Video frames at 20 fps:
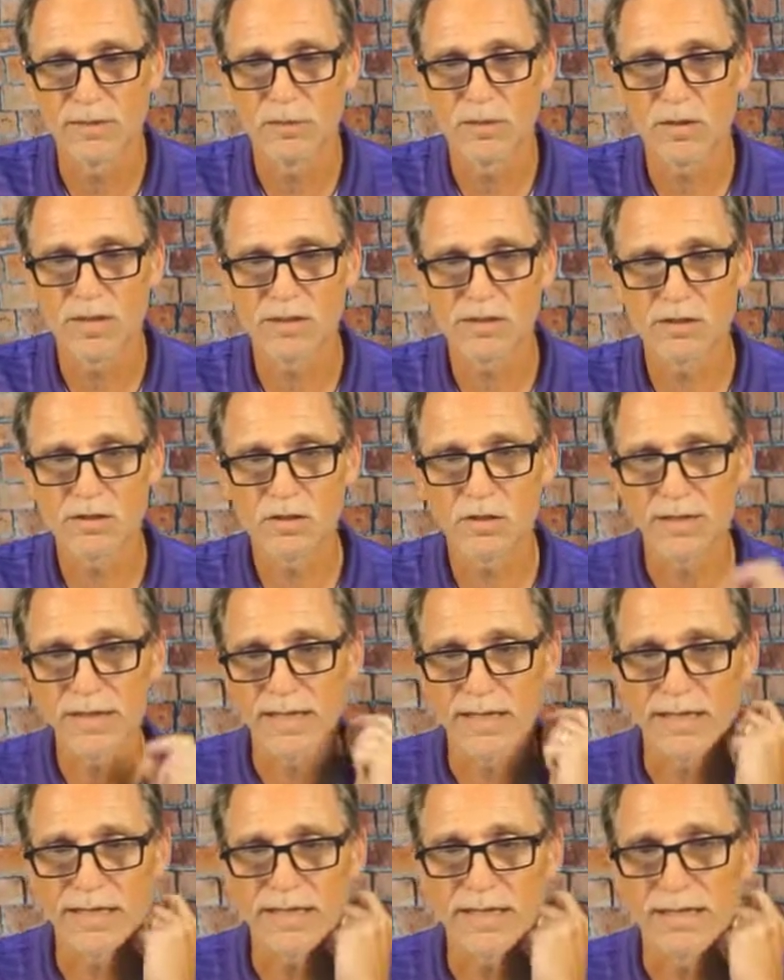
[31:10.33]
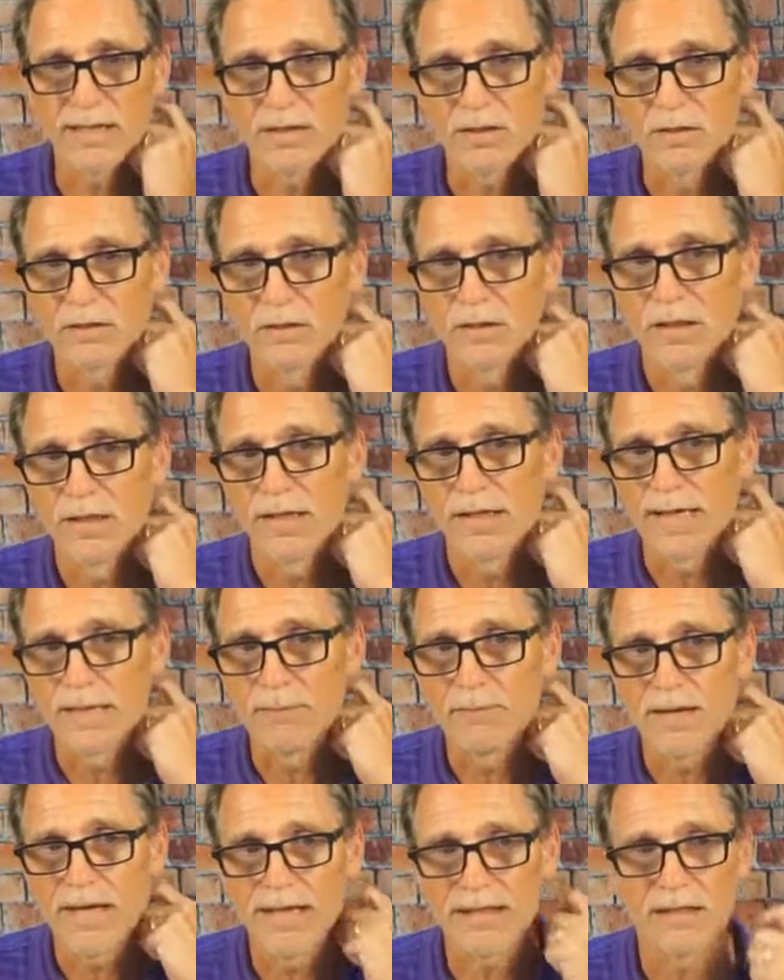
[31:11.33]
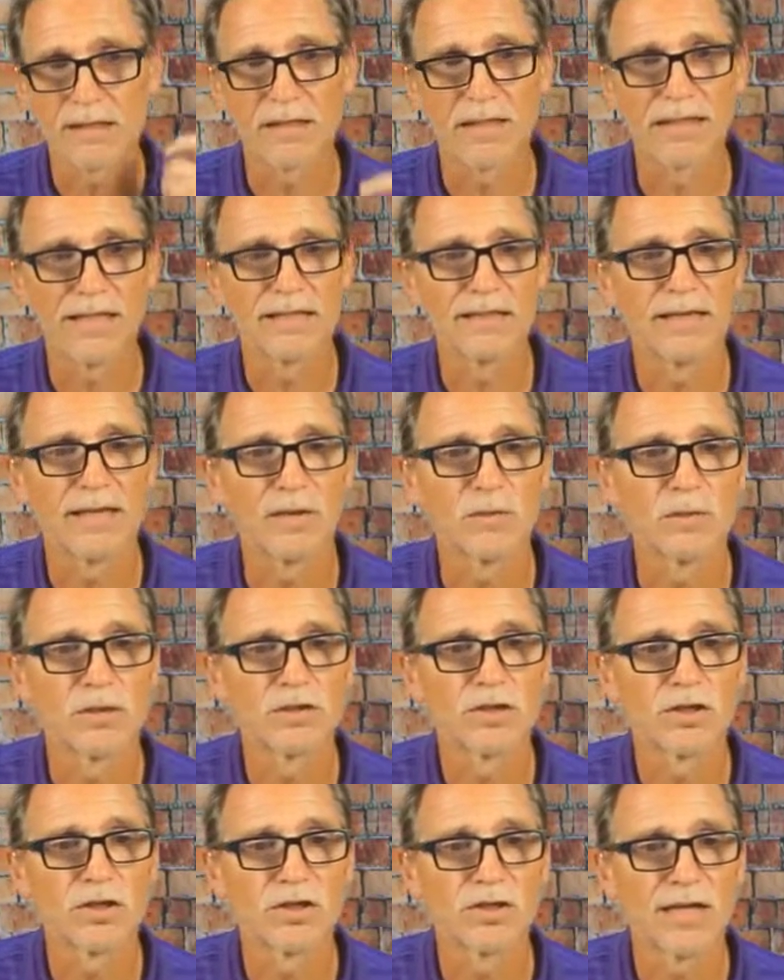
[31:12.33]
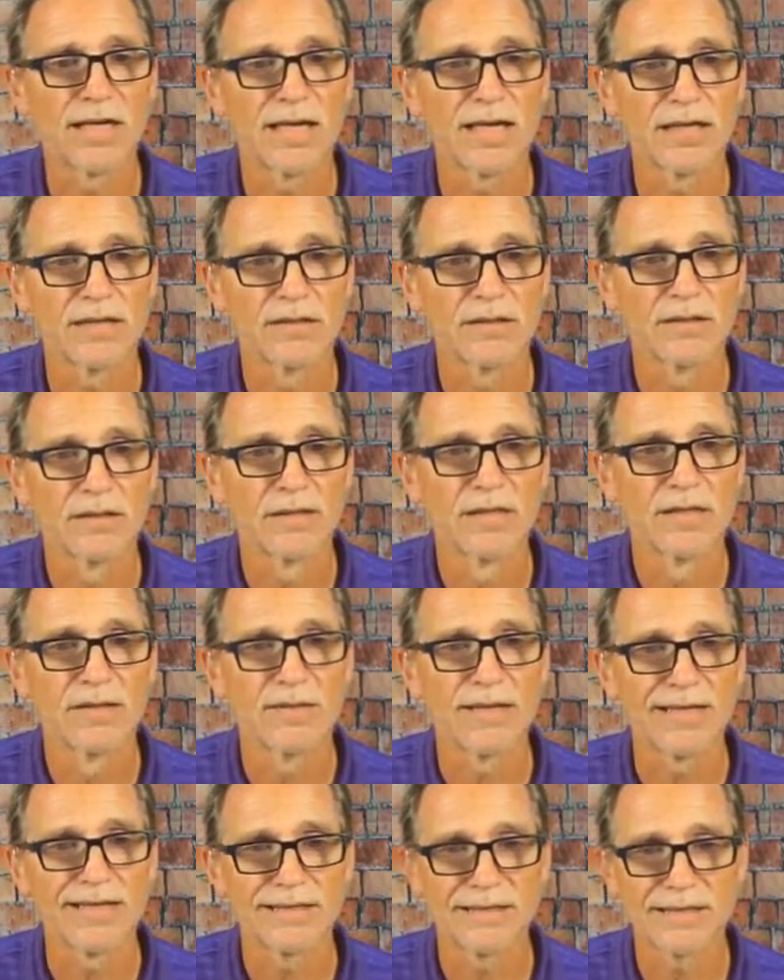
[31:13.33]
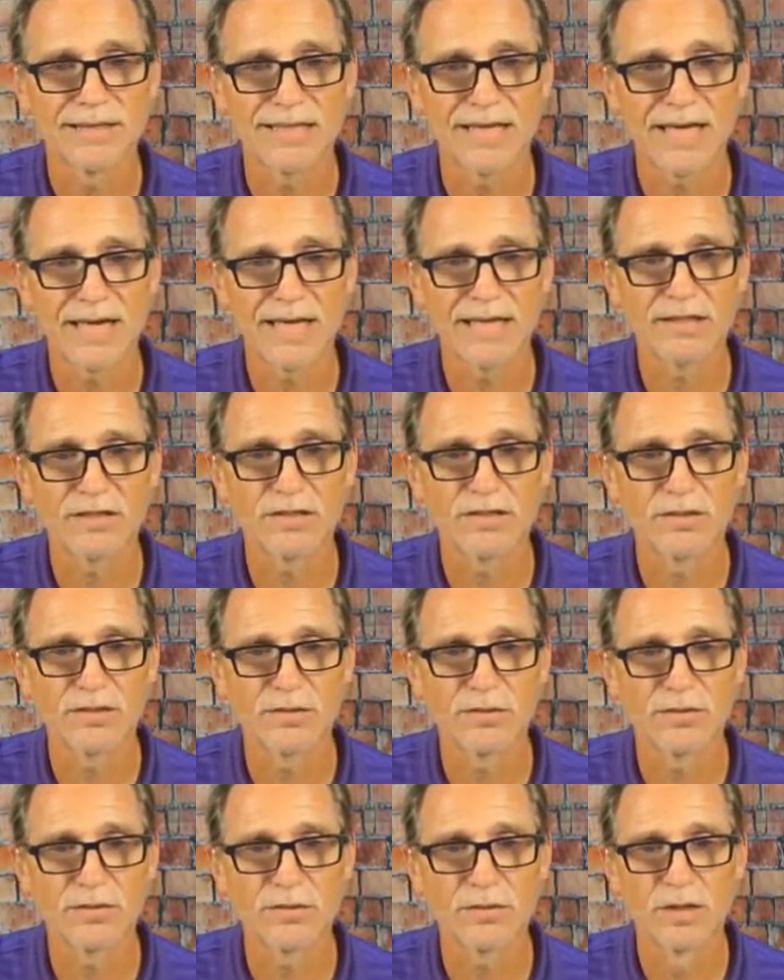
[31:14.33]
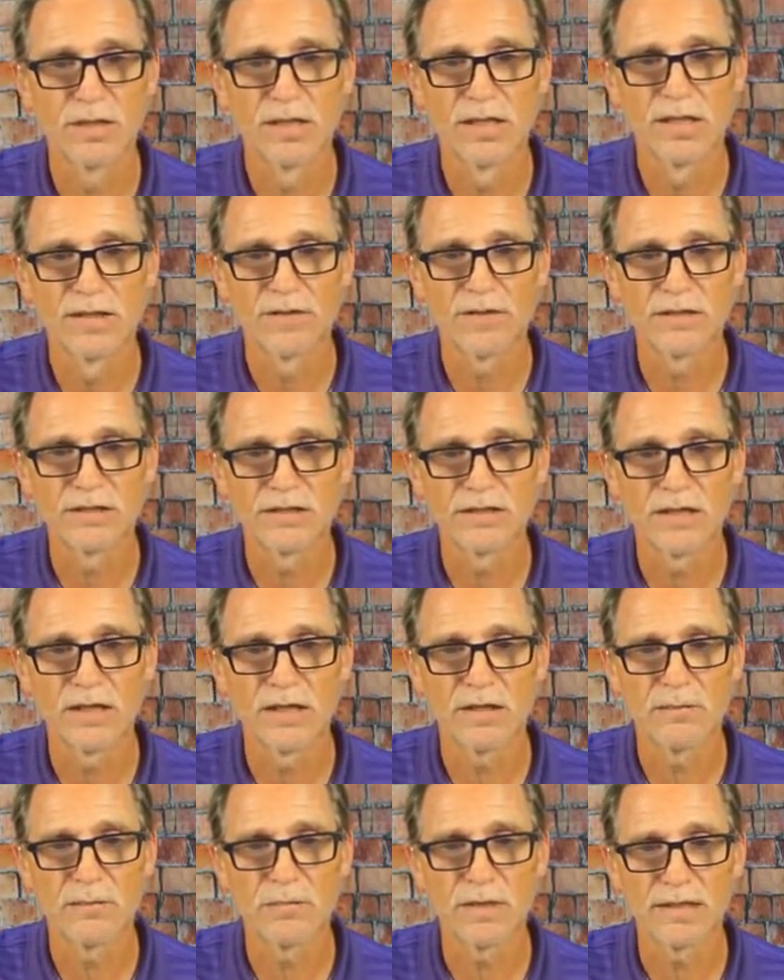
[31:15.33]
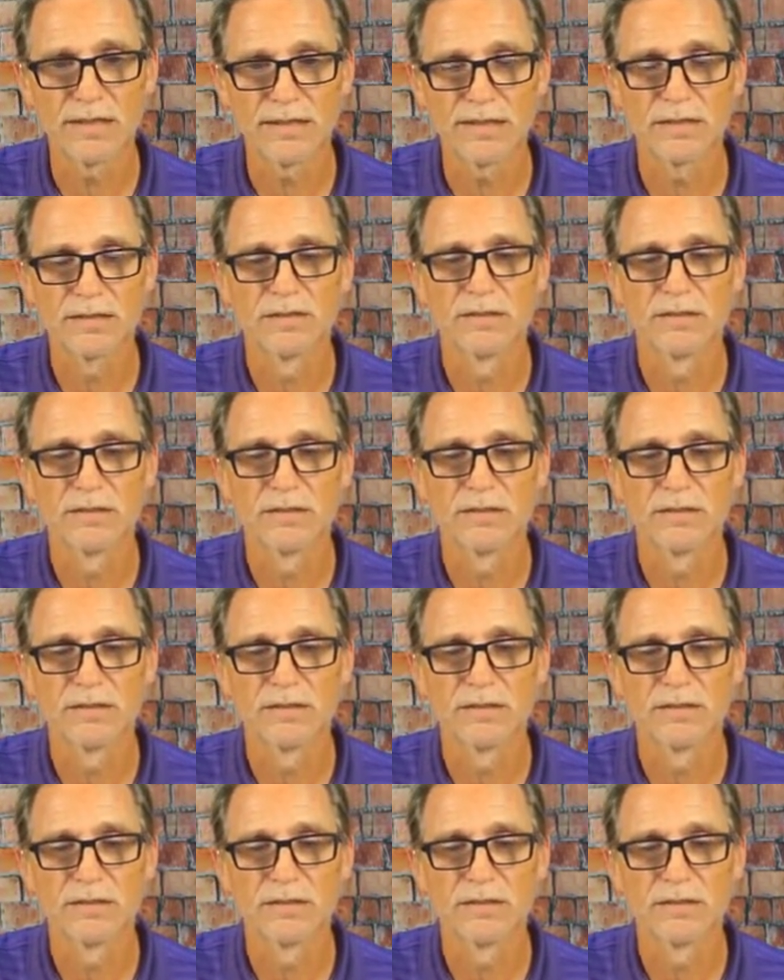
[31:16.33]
Well, let's create now a pilot light that will turn on, that is tied to the done bit